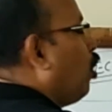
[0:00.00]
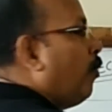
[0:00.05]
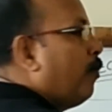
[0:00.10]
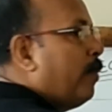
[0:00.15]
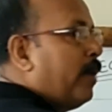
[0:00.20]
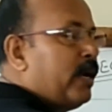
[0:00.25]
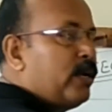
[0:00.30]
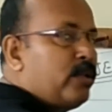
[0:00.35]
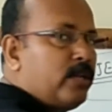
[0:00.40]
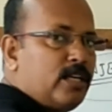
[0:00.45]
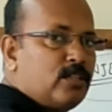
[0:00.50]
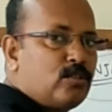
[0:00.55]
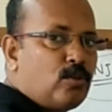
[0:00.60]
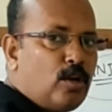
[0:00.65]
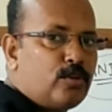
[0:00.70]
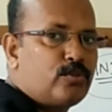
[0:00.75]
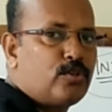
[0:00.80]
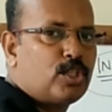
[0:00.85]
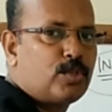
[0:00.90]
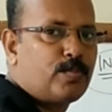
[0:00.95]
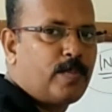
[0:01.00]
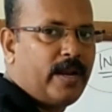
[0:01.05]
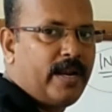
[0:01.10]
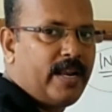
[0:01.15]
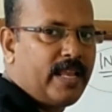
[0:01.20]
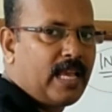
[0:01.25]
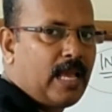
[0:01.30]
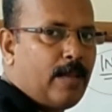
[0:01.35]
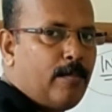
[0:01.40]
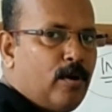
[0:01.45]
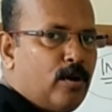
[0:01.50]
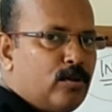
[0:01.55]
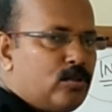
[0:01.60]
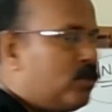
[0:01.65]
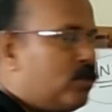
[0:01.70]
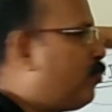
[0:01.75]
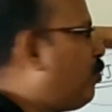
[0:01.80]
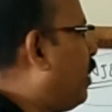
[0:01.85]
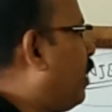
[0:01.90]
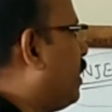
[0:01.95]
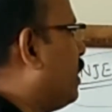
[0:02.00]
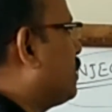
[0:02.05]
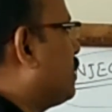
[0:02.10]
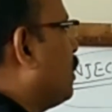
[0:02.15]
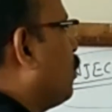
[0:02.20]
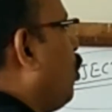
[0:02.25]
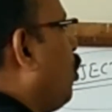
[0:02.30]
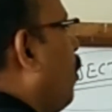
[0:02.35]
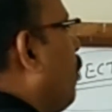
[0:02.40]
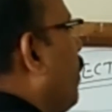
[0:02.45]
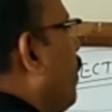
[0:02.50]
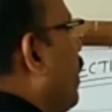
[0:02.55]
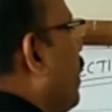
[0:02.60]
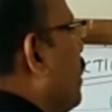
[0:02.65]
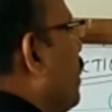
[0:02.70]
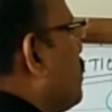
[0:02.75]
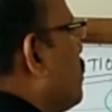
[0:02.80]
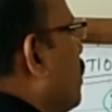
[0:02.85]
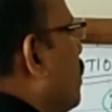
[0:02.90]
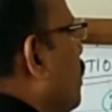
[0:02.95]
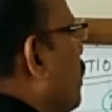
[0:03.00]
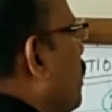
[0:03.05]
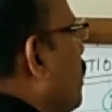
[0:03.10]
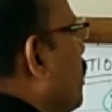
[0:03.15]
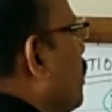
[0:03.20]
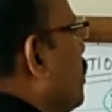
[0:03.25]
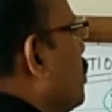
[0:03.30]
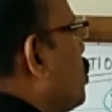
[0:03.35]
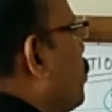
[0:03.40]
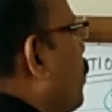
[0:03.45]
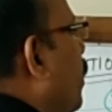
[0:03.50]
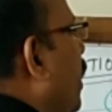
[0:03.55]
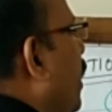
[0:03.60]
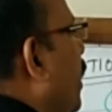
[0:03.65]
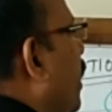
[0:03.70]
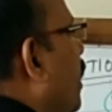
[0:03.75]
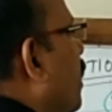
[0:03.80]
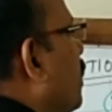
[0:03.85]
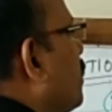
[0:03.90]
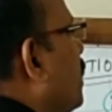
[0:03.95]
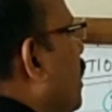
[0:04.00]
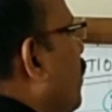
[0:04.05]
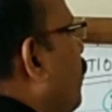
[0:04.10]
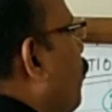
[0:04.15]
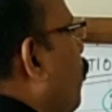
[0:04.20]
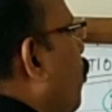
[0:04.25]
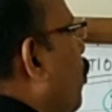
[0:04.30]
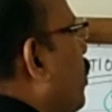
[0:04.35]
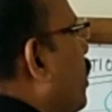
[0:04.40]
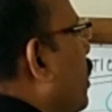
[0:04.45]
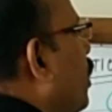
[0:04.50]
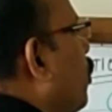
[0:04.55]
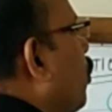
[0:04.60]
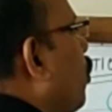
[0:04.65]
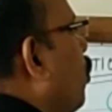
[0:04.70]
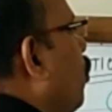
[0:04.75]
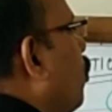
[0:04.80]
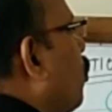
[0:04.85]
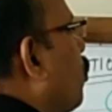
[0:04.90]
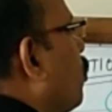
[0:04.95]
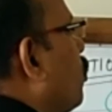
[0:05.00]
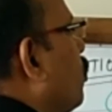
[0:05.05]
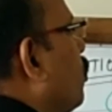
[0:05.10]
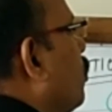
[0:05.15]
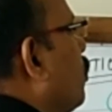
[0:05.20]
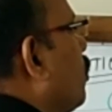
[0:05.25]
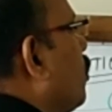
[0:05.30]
Government is also spending amount of money. So government is spending say 40 crore.